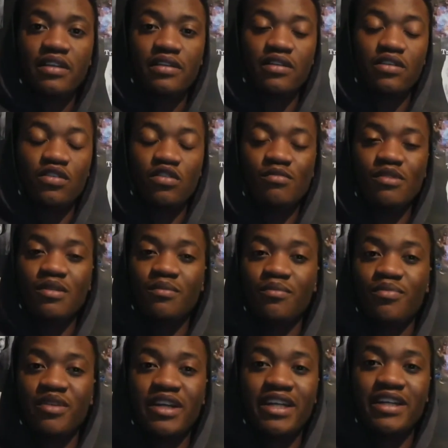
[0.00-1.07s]
The human
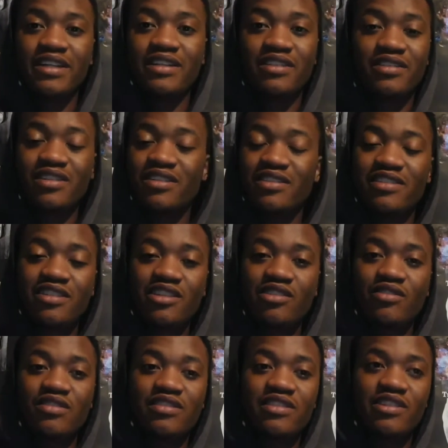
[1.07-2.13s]
brain is
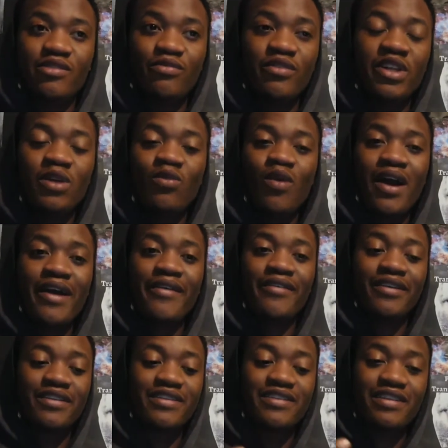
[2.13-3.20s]
continuously
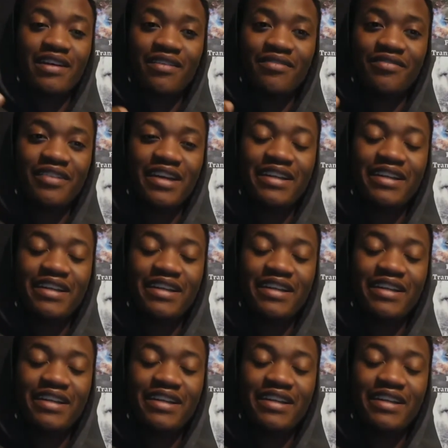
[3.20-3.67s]
rewiring itself